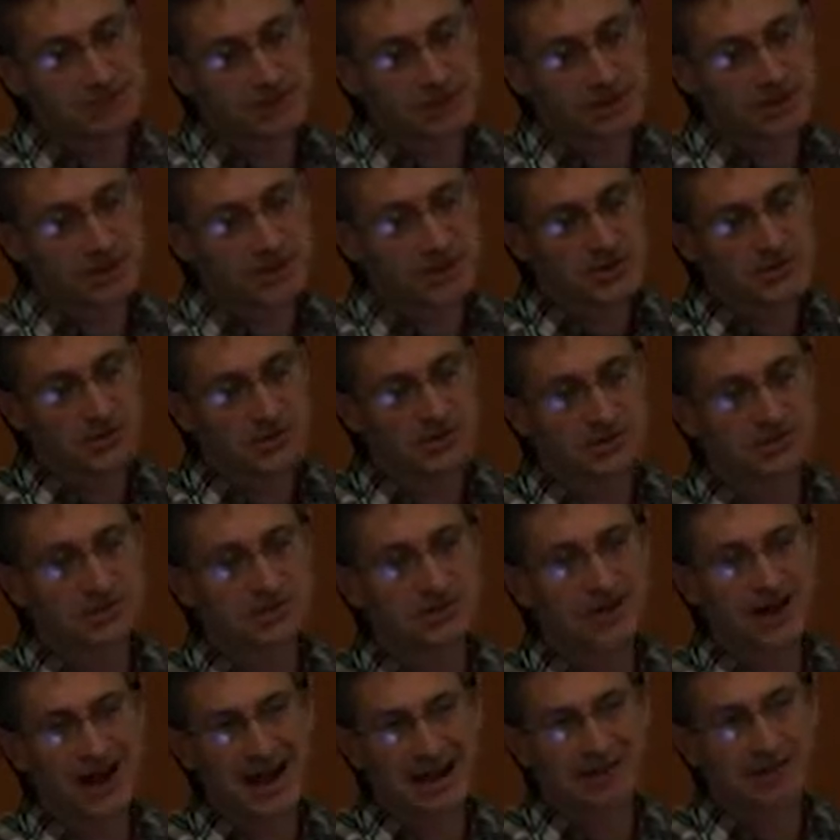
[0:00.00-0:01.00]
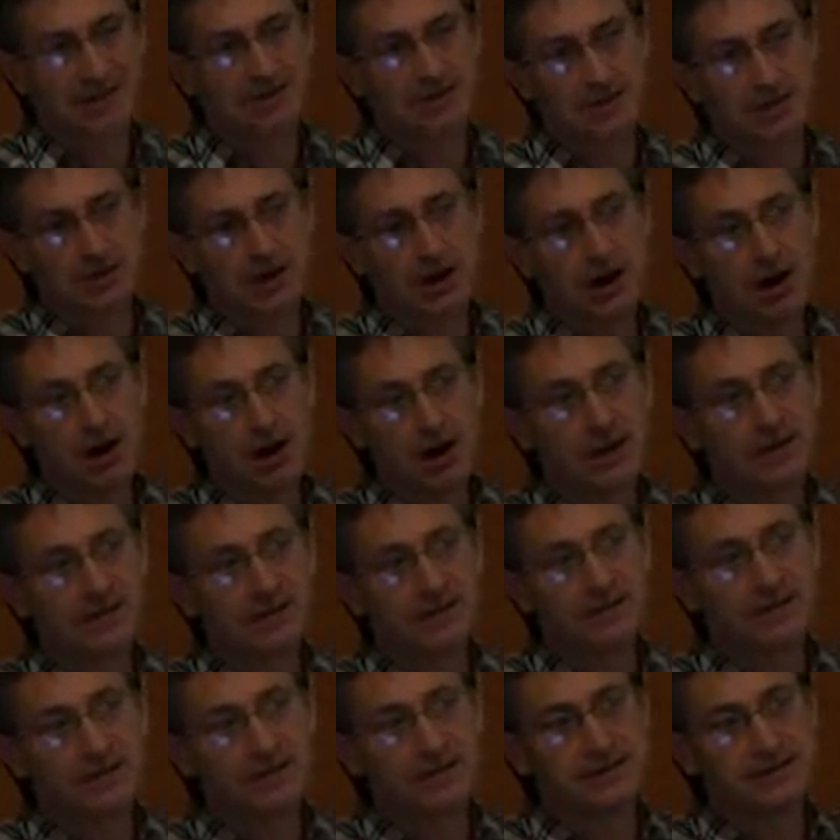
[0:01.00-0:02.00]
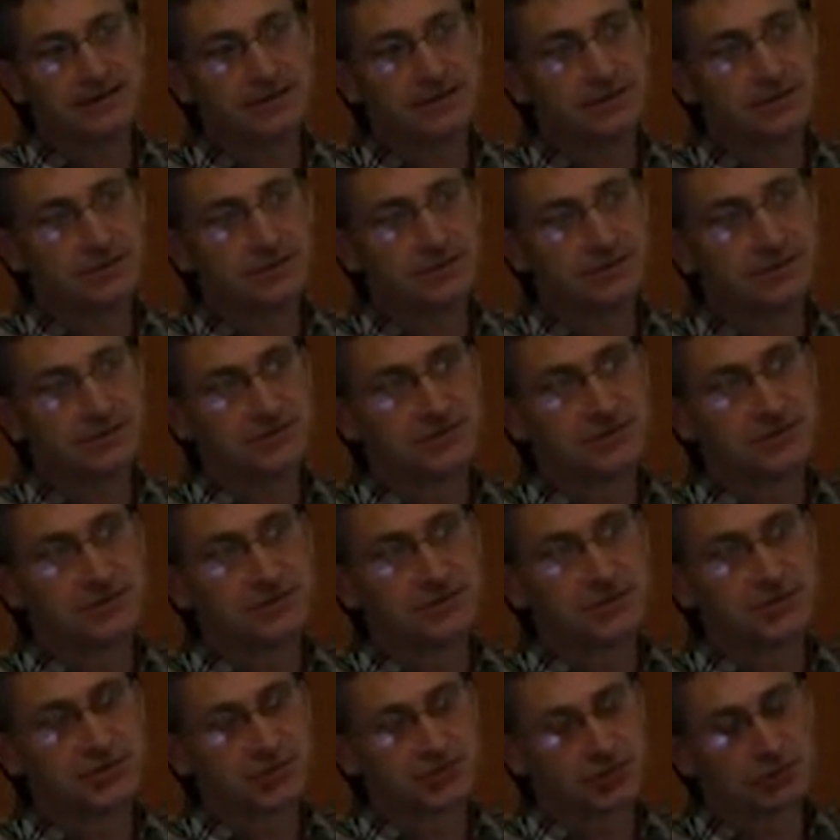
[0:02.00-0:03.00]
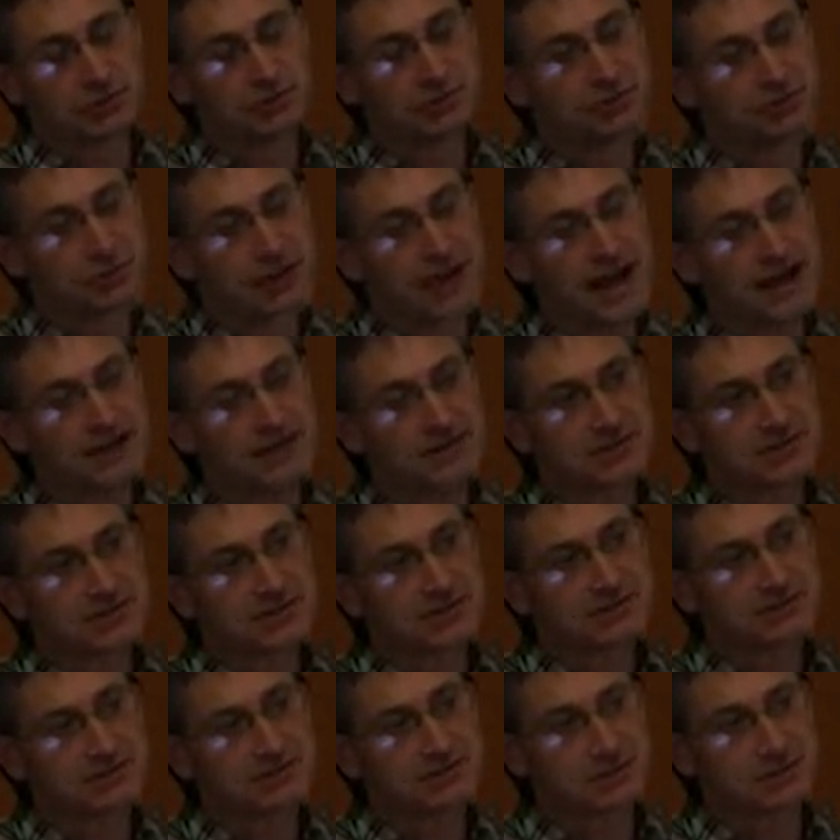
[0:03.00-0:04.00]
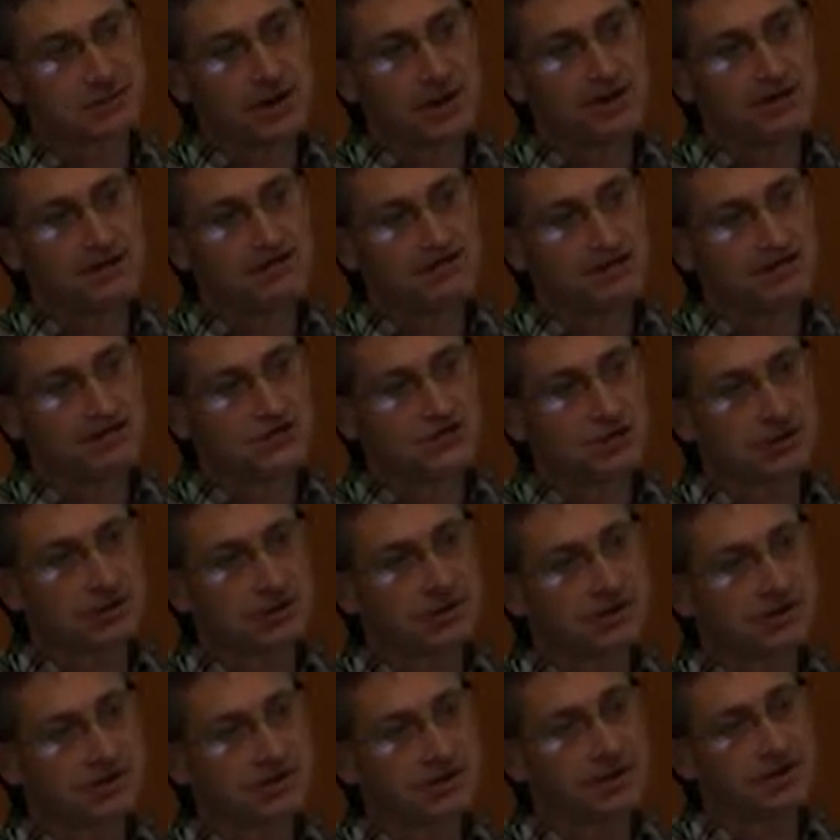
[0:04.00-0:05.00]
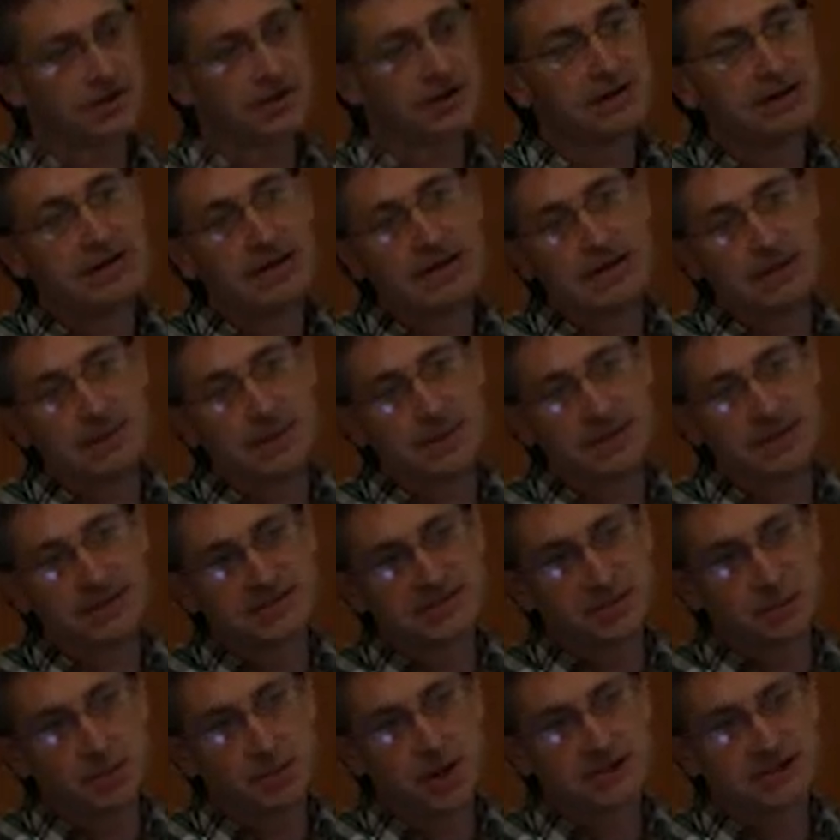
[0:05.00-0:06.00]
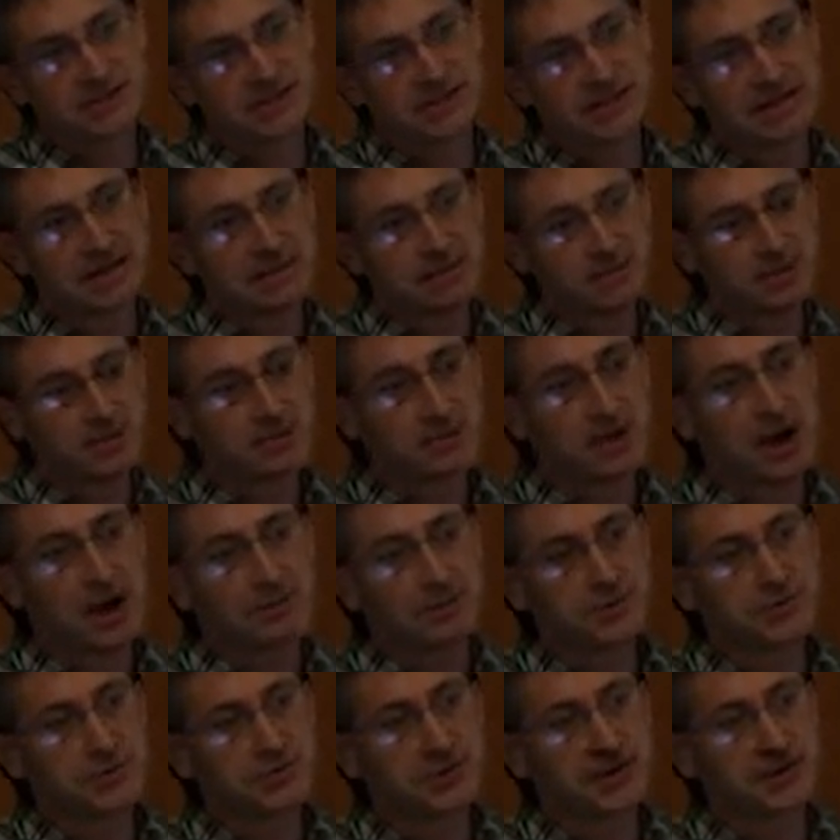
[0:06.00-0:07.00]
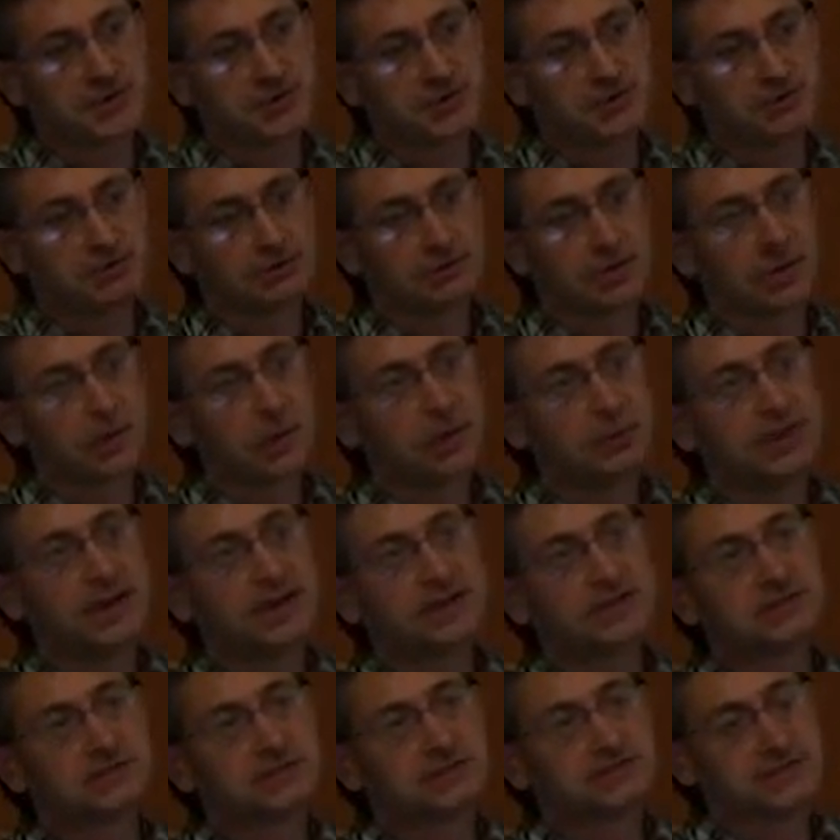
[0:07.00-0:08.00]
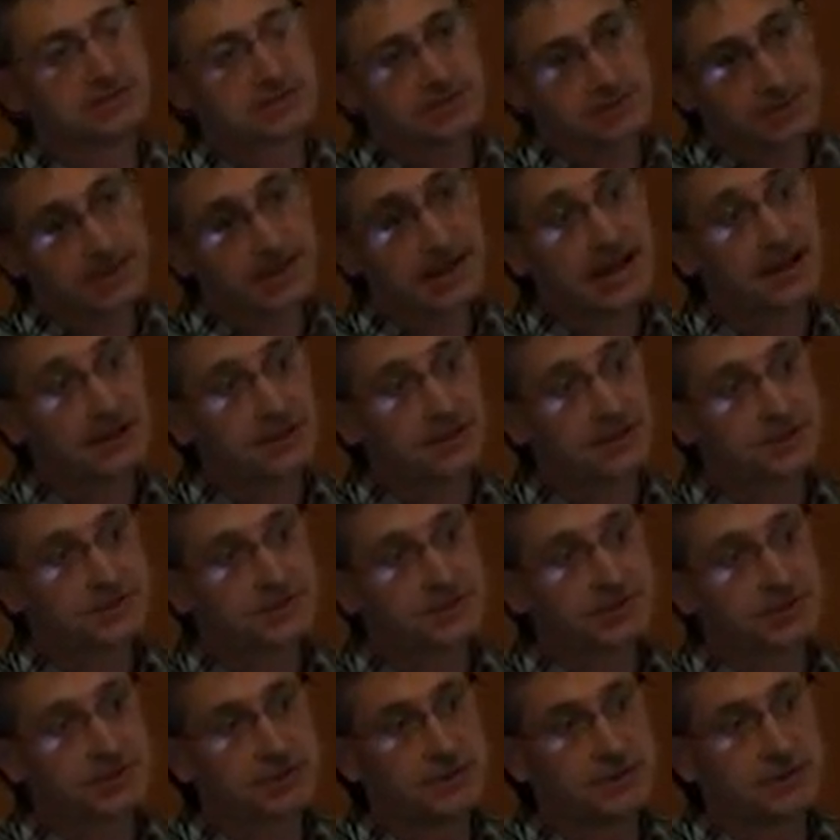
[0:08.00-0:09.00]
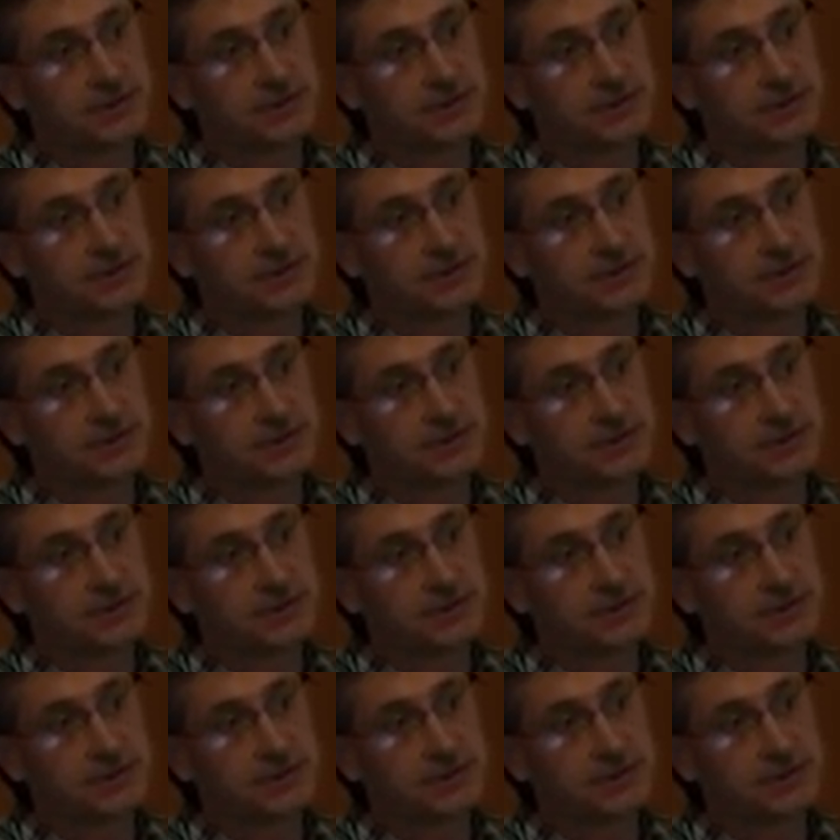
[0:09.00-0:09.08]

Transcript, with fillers: pretty much just, I think, gone to this general practice of spraying for Sclerotinia because he wants to keep the population low because of his potatoes.